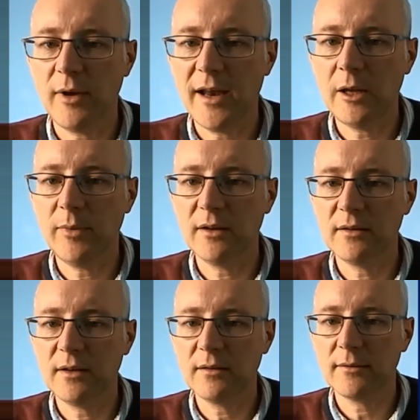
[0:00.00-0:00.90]
any
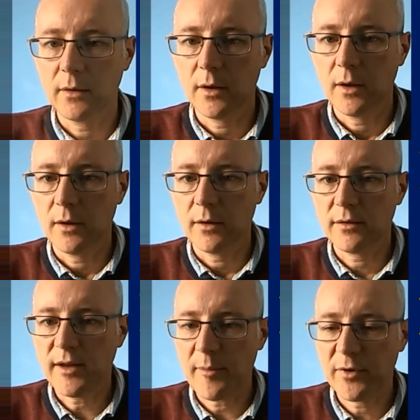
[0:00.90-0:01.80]
business.
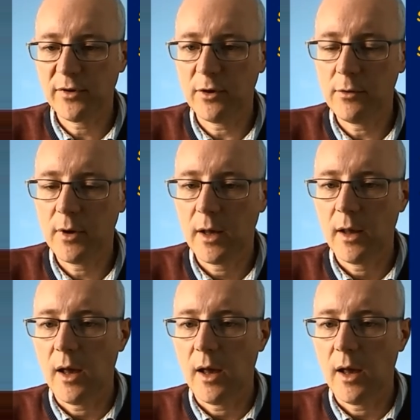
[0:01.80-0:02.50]
Step 2,